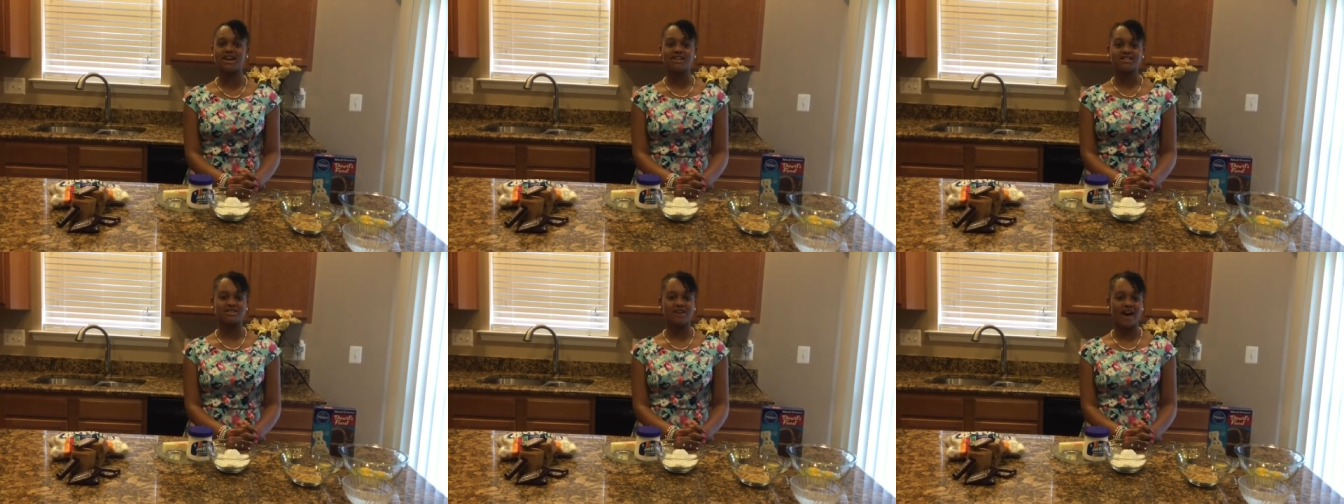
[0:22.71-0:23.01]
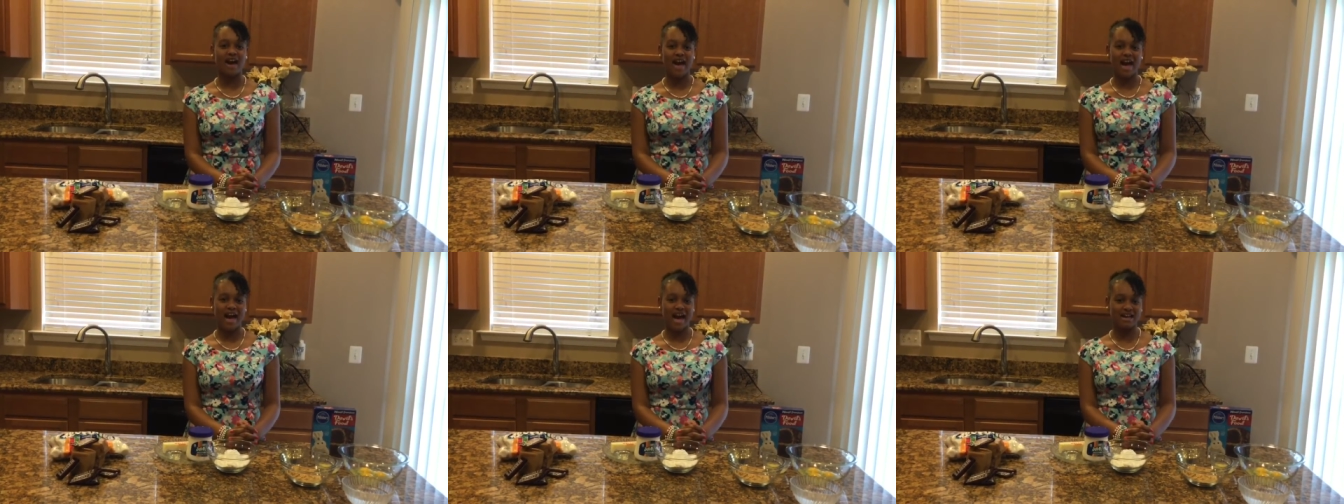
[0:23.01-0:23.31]
so
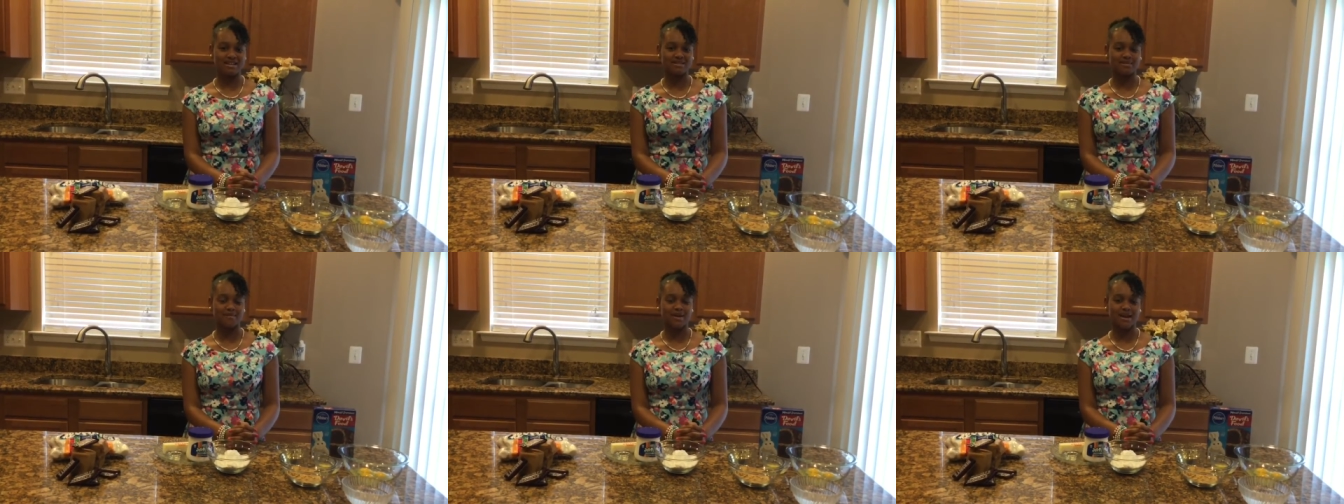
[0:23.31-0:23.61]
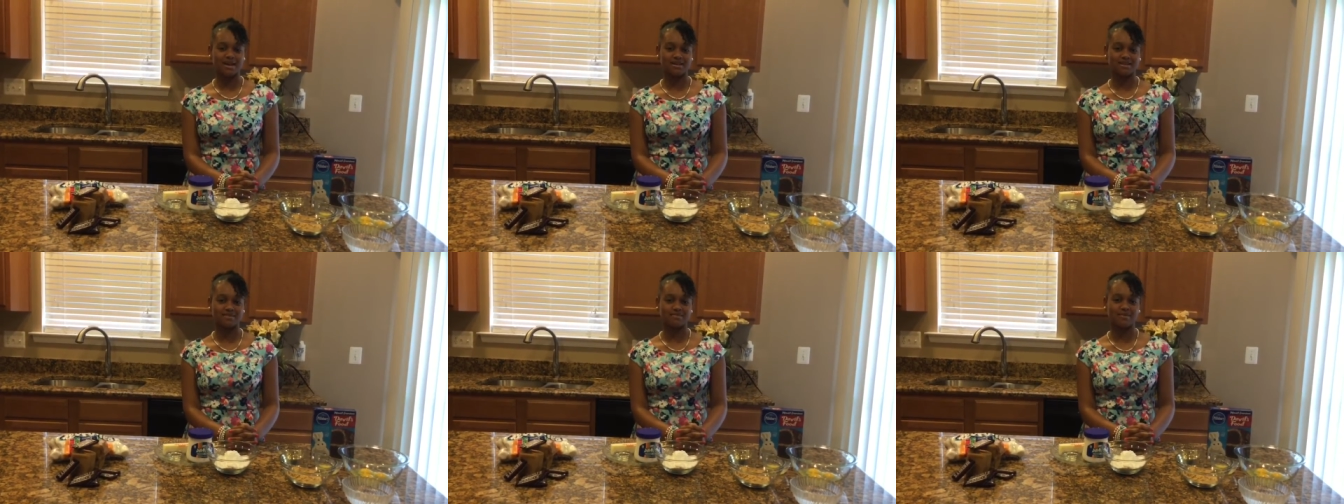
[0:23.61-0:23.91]
I had to
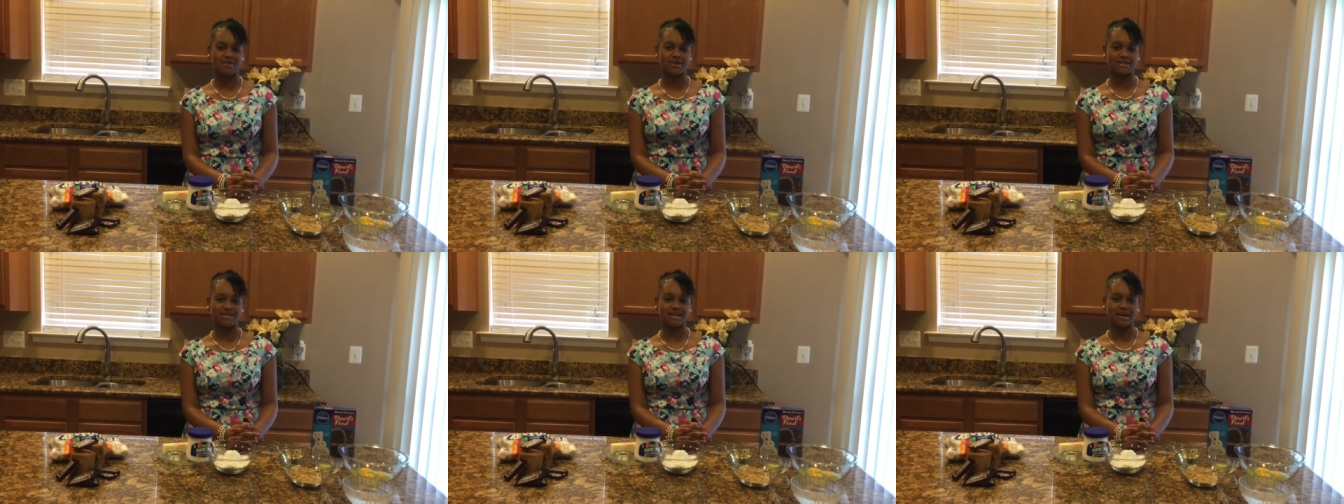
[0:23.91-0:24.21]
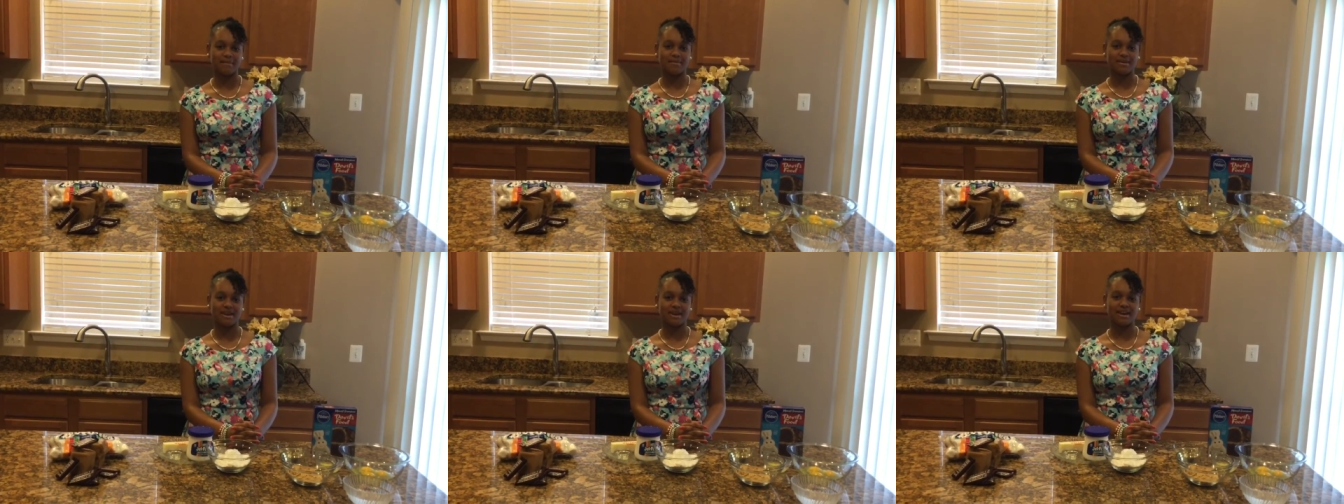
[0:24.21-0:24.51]
make a s'mores
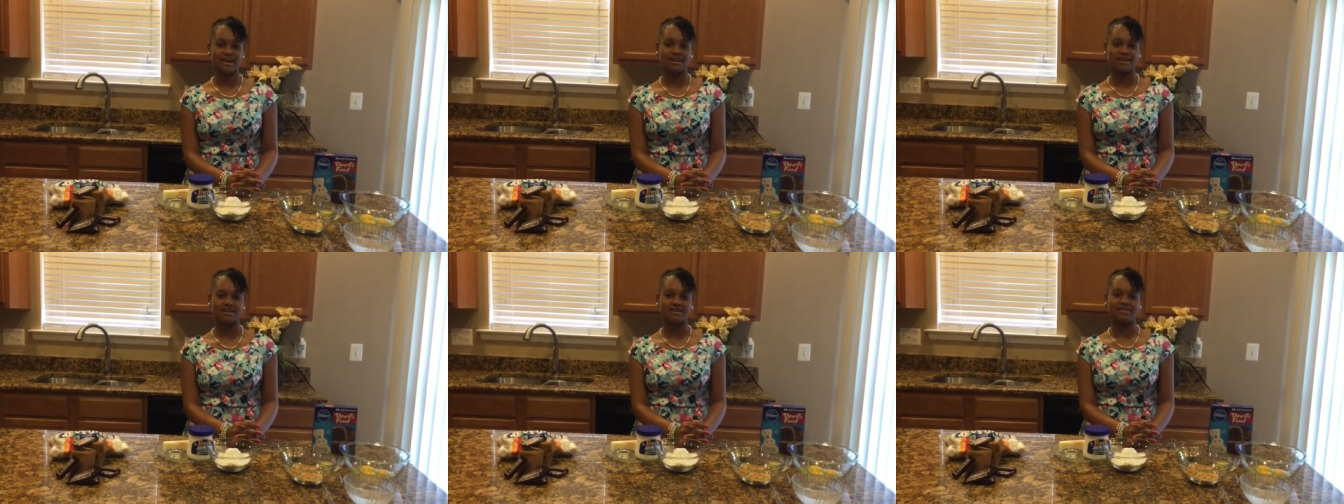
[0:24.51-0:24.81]
cupcake.